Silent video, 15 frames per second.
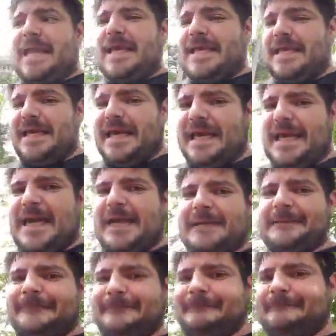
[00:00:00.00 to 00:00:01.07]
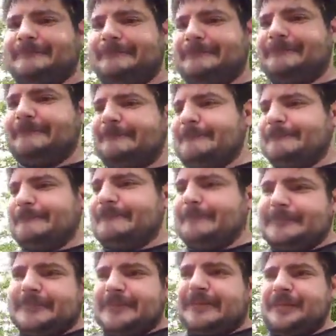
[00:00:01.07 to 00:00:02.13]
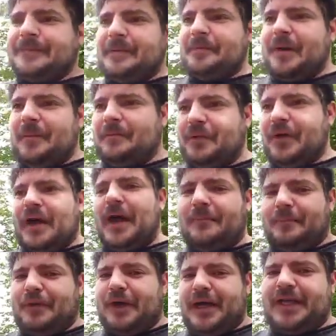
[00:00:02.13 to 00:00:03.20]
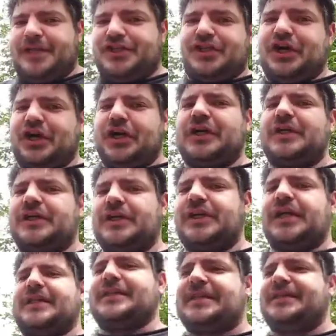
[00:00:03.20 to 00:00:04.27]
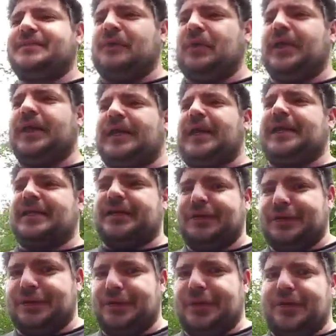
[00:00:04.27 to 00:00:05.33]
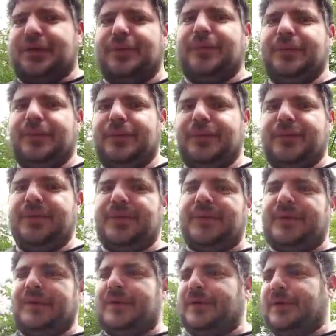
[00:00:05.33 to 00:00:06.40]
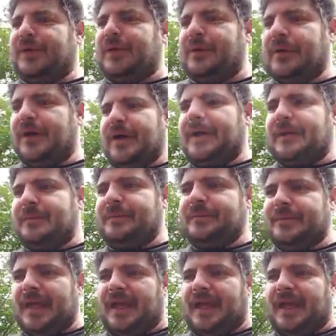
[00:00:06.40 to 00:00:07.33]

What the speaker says: Yeah, I'm pretty sure at this point, and no, I'm